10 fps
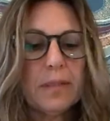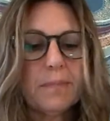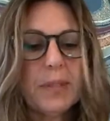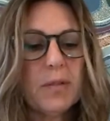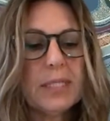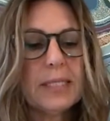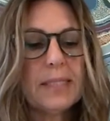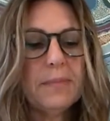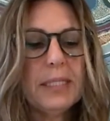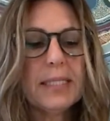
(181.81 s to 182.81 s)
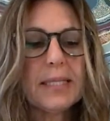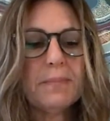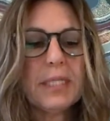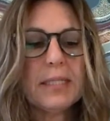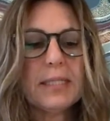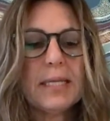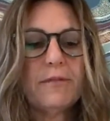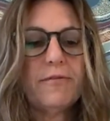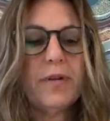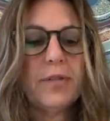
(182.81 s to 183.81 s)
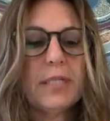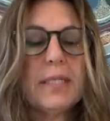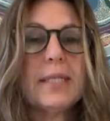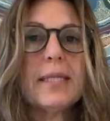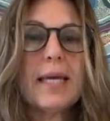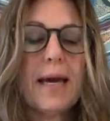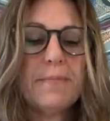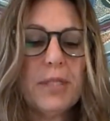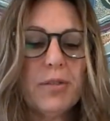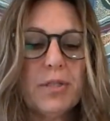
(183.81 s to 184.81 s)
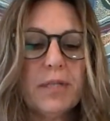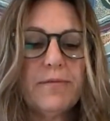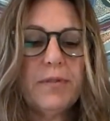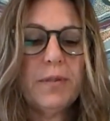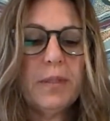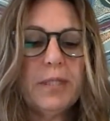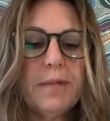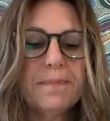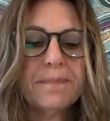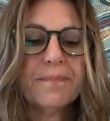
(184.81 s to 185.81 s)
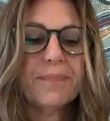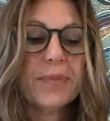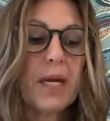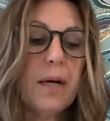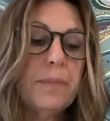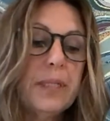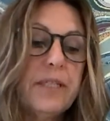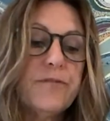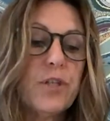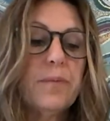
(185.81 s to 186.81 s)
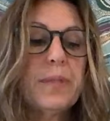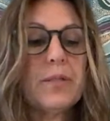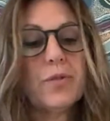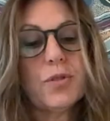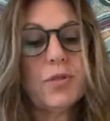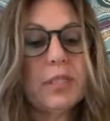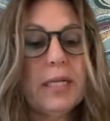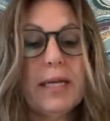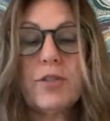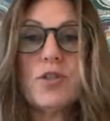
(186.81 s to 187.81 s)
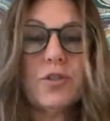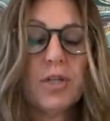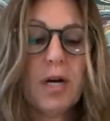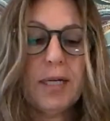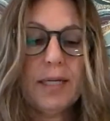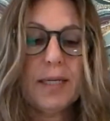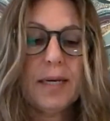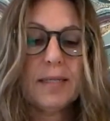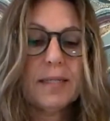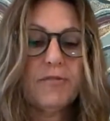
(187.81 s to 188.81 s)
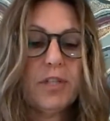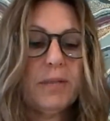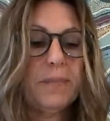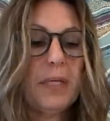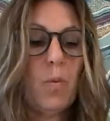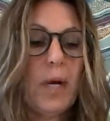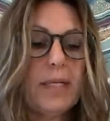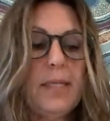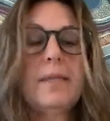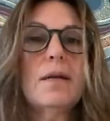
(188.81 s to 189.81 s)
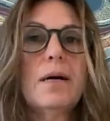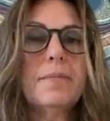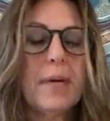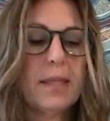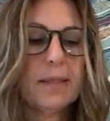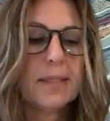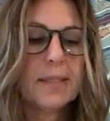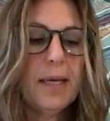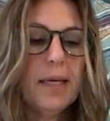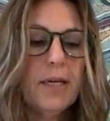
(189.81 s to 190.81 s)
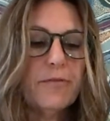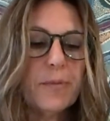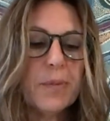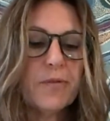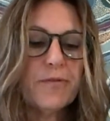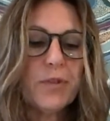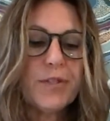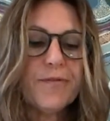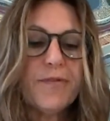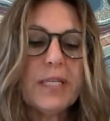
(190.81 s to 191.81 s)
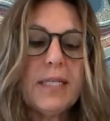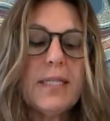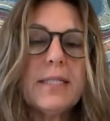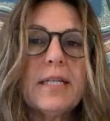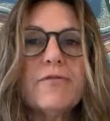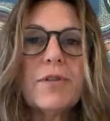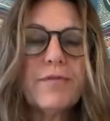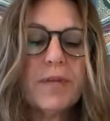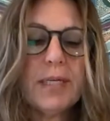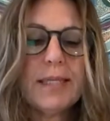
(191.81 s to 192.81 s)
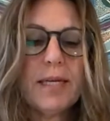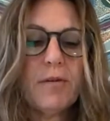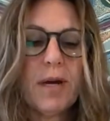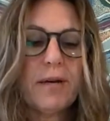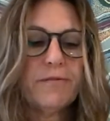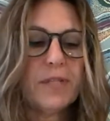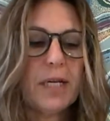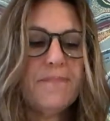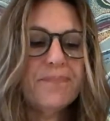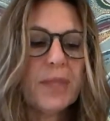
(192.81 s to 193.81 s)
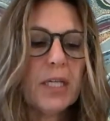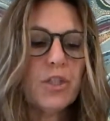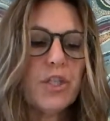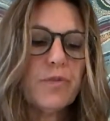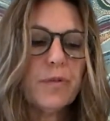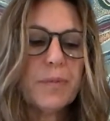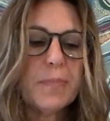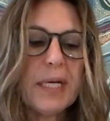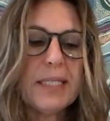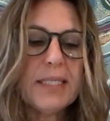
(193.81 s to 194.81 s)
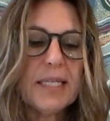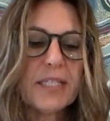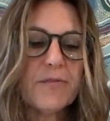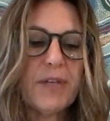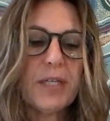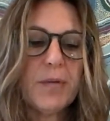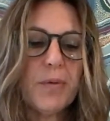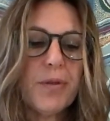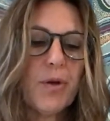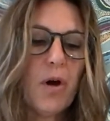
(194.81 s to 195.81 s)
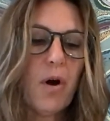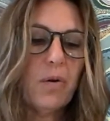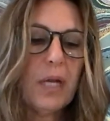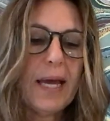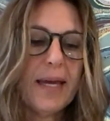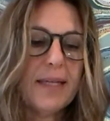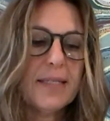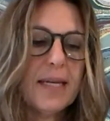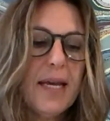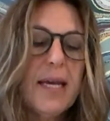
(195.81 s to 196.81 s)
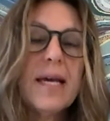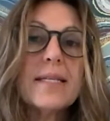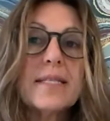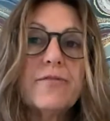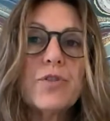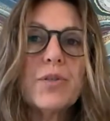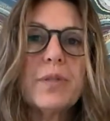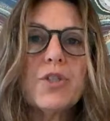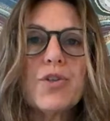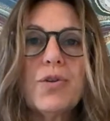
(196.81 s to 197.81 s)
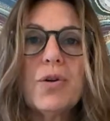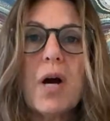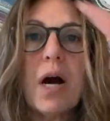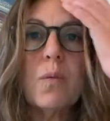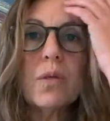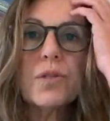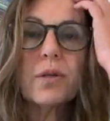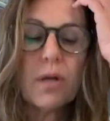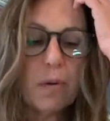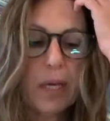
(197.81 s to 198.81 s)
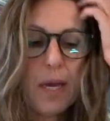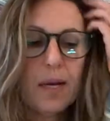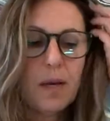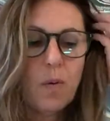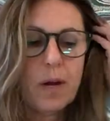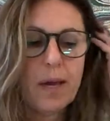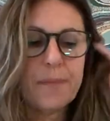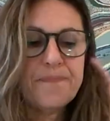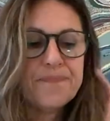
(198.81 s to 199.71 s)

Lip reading: it because a similar substance had floated in the amniotic fluid. I believed her because Sonia latched on tightly as if she'd been waiting 9 months. From the first feed and every feed thereafter, she gripped my index finger with her whole hand as if to ensure I wasn't going anywhere.